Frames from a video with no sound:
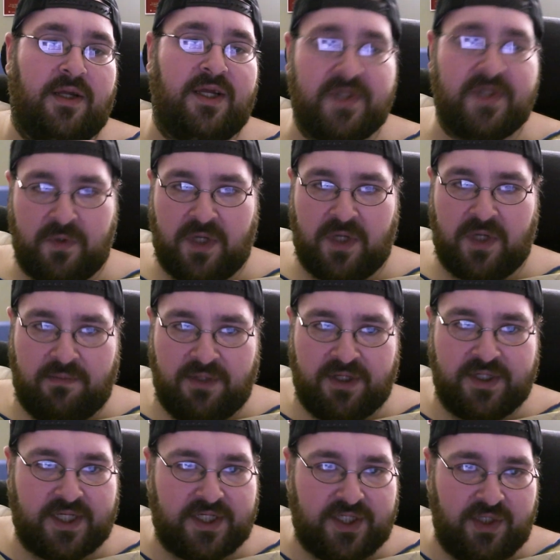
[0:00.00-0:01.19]
it's okay
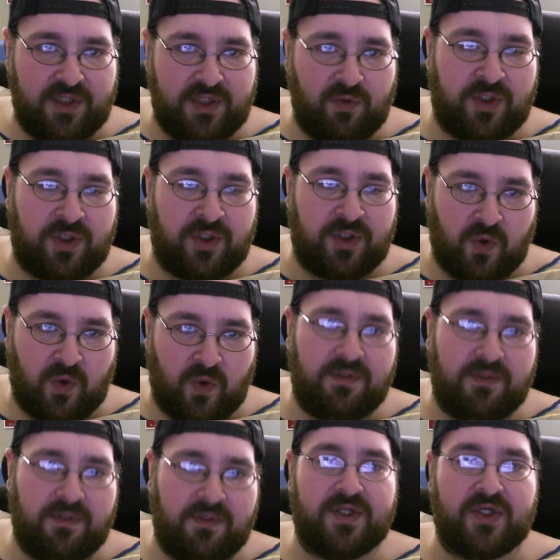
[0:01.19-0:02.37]
because I still would enjoy it
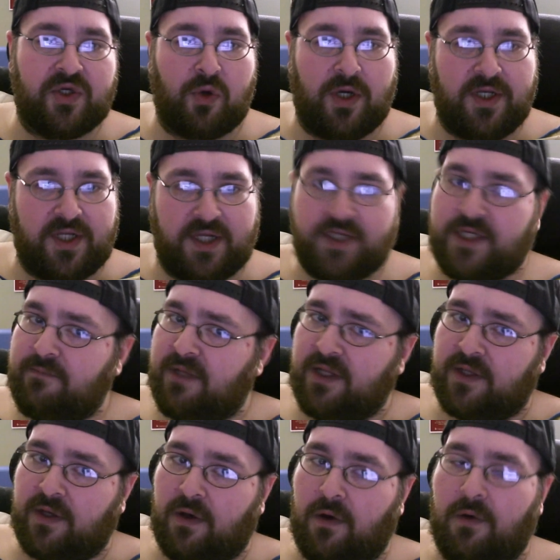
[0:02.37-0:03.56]
because it's a great tasting
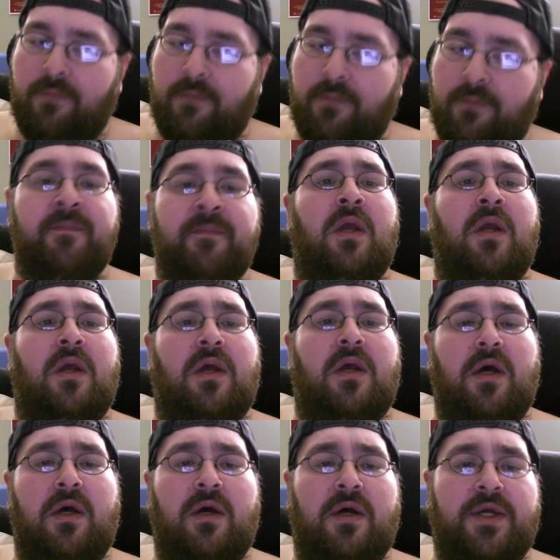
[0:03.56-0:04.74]
menthol.
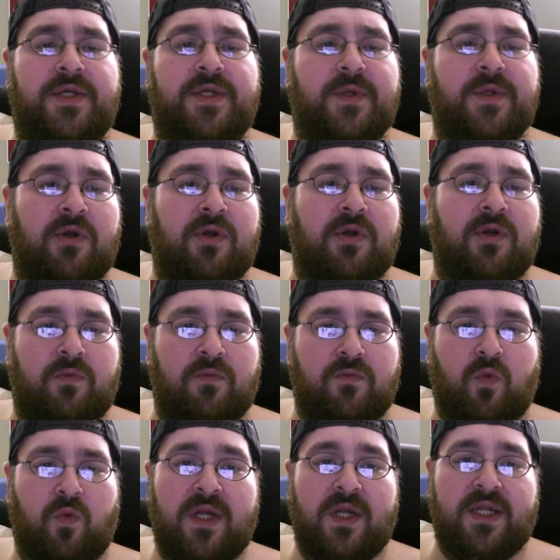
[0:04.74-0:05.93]
So I'm going to
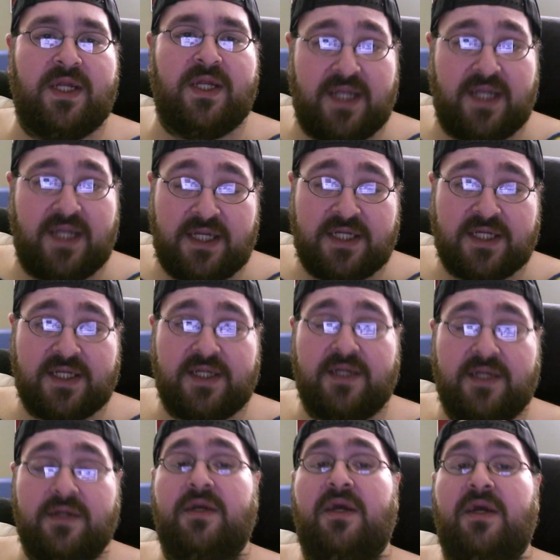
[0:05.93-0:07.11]
rate the taste
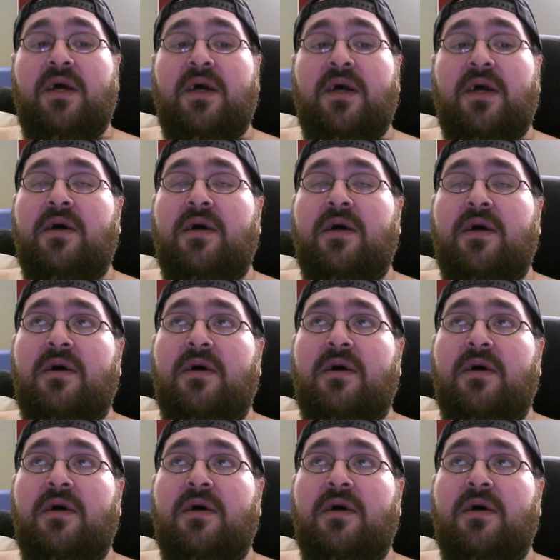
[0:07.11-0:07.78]
an